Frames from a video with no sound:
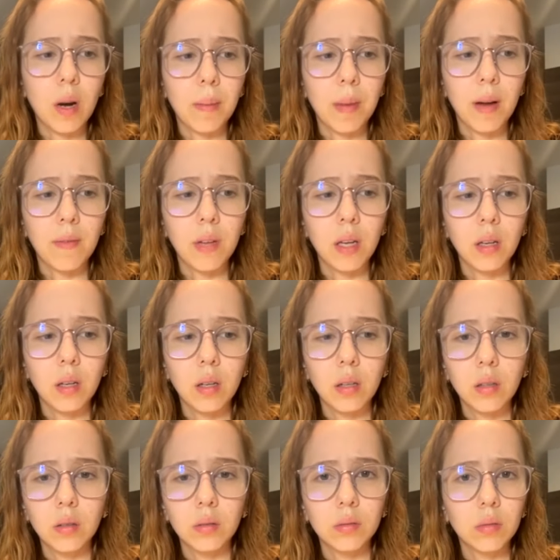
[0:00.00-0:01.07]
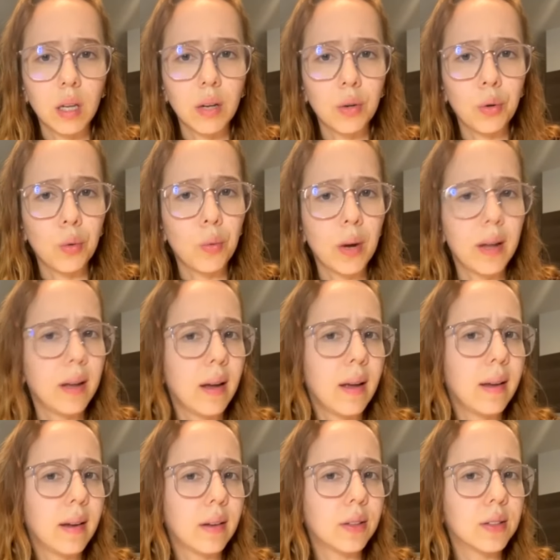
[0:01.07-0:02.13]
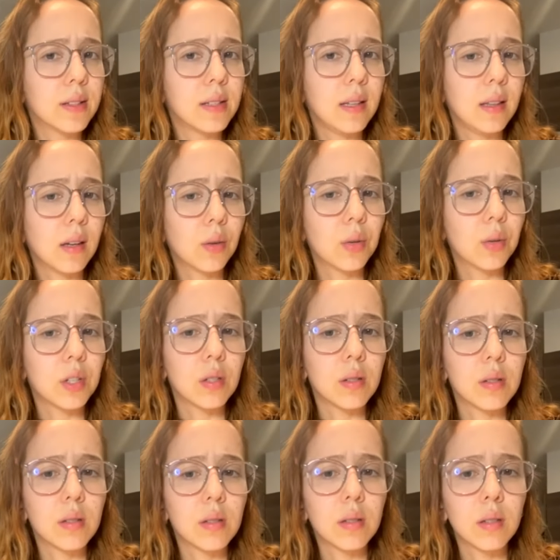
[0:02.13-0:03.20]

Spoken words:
I don't know why I cannot see the questions.